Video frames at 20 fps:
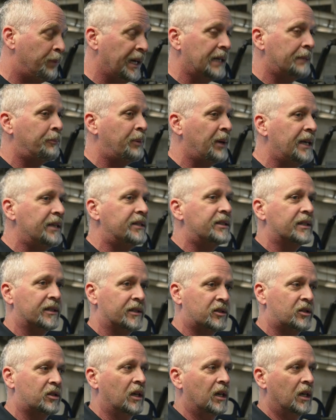big
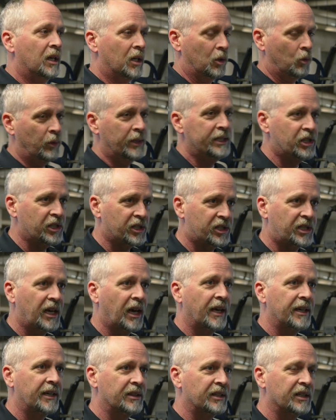pieces. We just
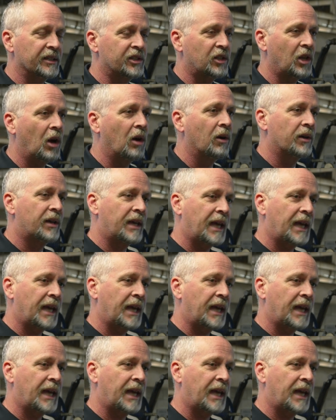gutted the starter